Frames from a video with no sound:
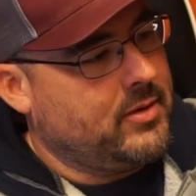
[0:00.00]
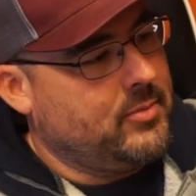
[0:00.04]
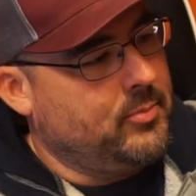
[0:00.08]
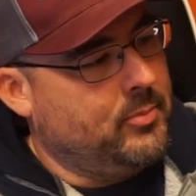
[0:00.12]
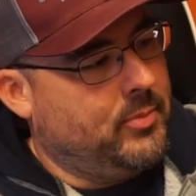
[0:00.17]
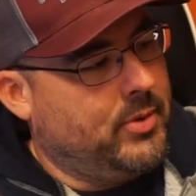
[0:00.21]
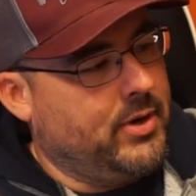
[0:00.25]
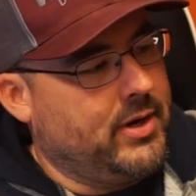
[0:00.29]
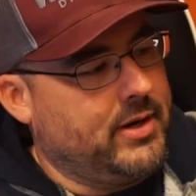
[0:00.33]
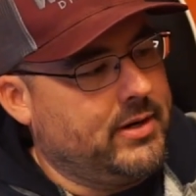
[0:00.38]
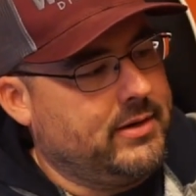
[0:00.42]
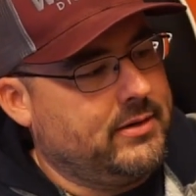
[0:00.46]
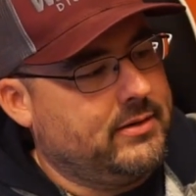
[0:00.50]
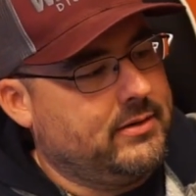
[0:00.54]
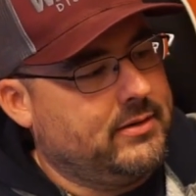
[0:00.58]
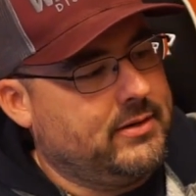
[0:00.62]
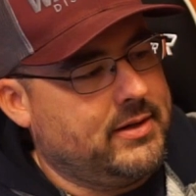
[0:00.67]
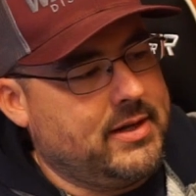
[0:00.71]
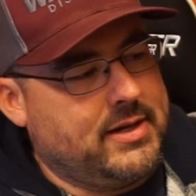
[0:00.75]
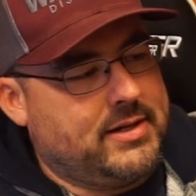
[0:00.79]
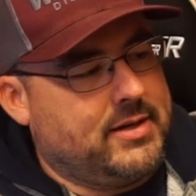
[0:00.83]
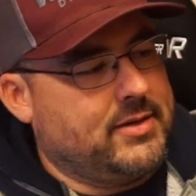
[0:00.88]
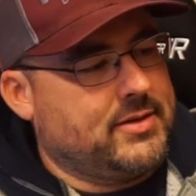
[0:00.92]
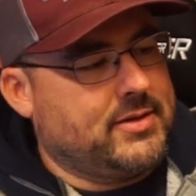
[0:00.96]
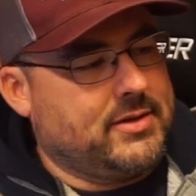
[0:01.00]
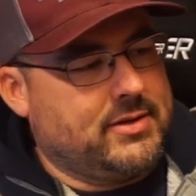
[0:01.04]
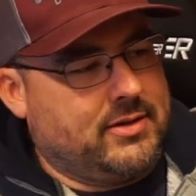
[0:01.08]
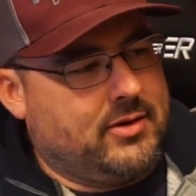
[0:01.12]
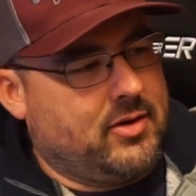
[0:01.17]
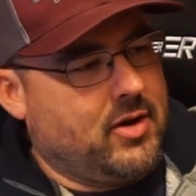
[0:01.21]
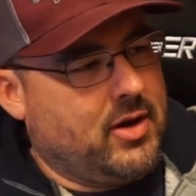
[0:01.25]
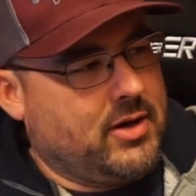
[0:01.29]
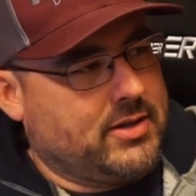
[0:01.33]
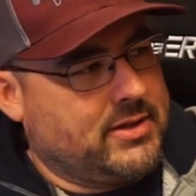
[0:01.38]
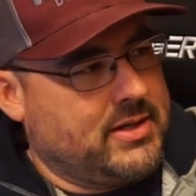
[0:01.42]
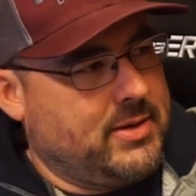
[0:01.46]
But it doesn't
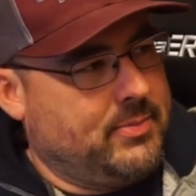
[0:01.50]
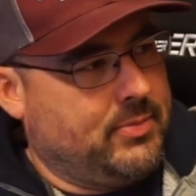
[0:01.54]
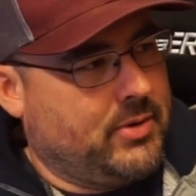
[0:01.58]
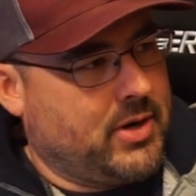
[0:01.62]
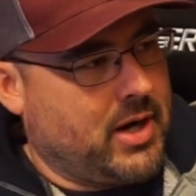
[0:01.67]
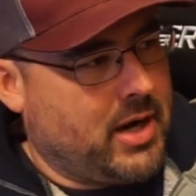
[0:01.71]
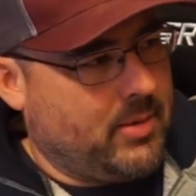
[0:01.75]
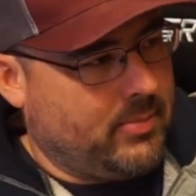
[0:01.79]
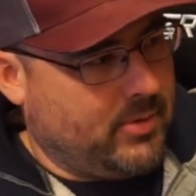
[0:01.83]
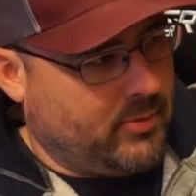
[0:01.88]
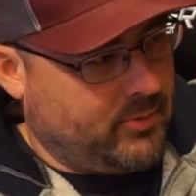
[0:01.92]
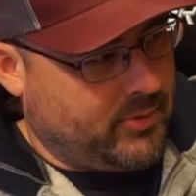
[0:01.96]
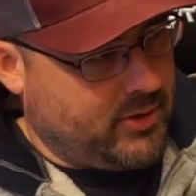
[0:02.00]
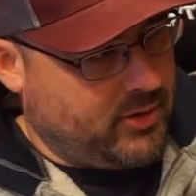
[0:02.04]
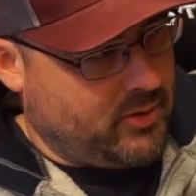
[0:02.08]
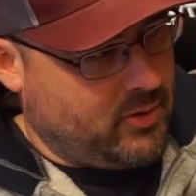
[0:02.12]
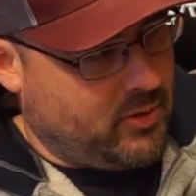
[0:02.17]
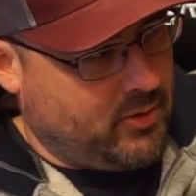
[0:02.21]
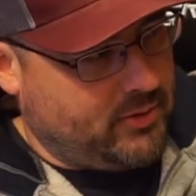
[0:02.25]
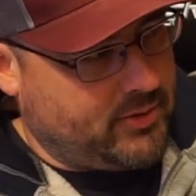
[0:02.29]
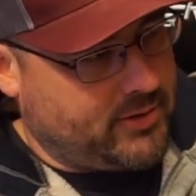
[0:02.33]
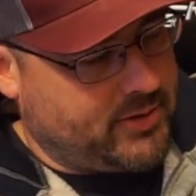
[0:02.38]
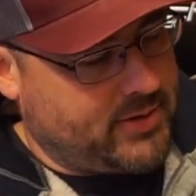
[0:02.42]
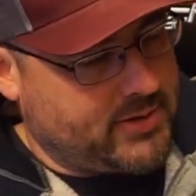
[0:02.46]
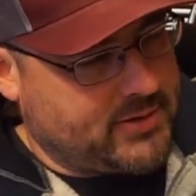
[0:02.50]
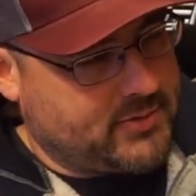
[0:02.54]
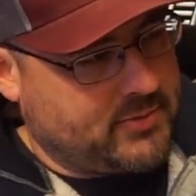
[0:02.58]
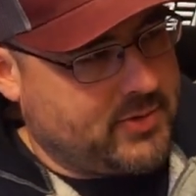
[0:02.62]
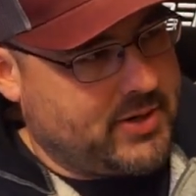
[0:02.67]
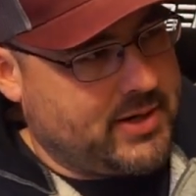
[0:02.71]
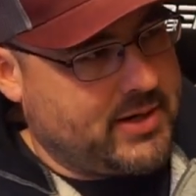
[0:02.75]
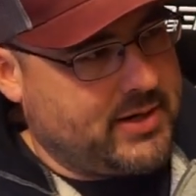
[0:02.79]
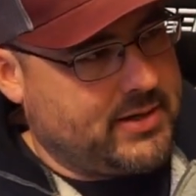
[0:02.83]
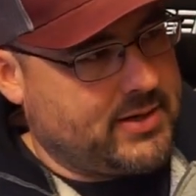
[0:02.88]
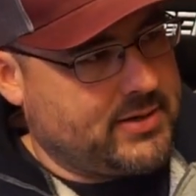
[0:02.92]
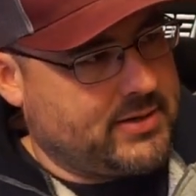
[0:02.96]
cause any problem when you hold it this
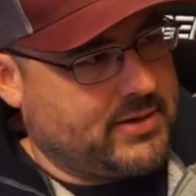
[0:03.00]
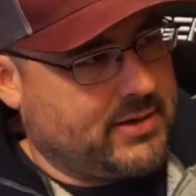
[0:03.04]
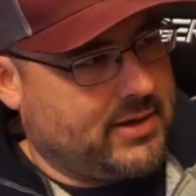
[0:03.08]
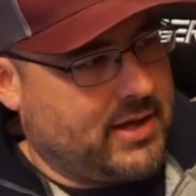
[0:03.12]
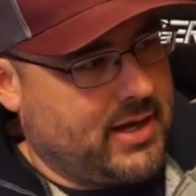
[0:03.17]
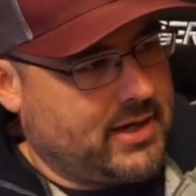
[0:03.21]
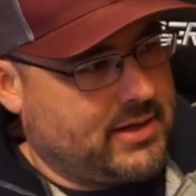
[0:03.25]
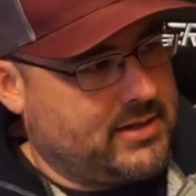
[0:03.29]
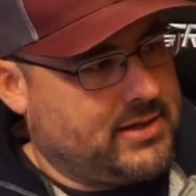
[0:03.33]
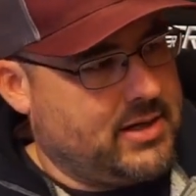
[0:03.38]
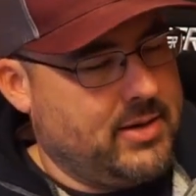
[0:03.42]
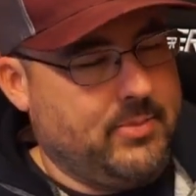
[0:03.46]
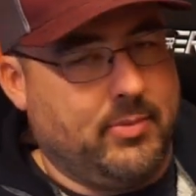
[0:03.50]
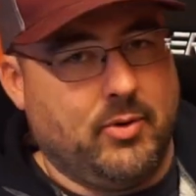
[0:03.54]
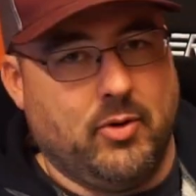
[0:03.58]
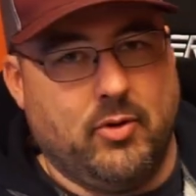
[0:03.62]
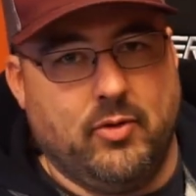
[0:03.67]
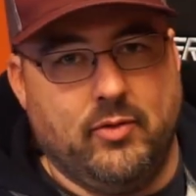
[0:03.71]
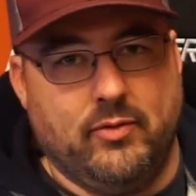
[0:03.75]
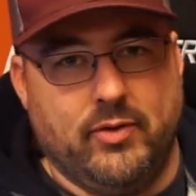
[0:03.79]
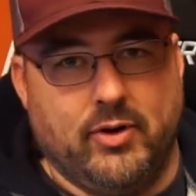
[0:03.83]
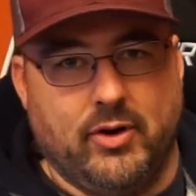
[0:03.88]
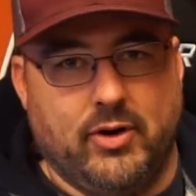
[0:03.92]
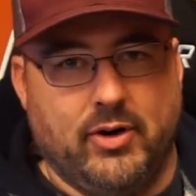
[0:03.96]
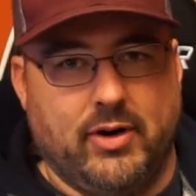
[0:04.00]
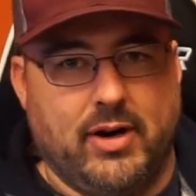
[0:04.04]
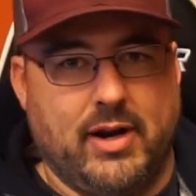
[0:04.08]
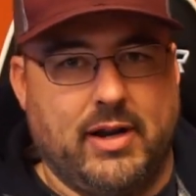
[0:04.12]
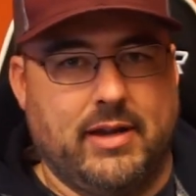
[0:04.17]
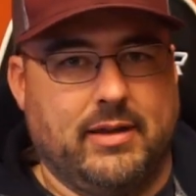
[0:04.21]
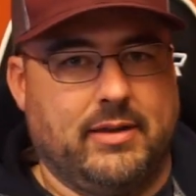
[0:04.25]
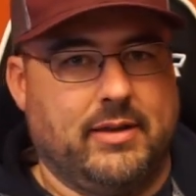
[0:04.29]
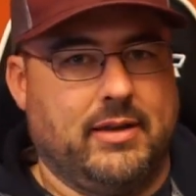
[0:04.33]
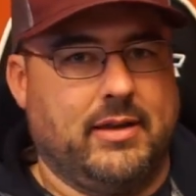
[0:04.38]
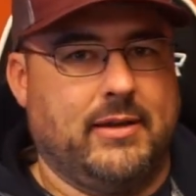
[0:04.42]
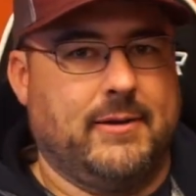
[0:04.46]
way. It doesn't like tip over or
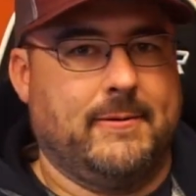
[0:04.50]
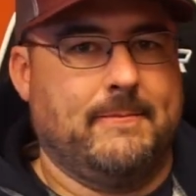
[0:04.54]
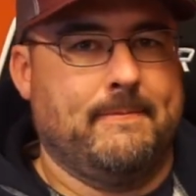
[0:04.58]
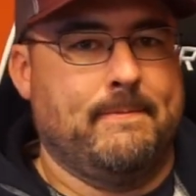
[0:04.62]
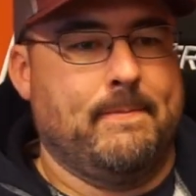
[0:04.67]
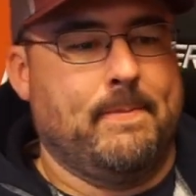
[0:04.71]
anything.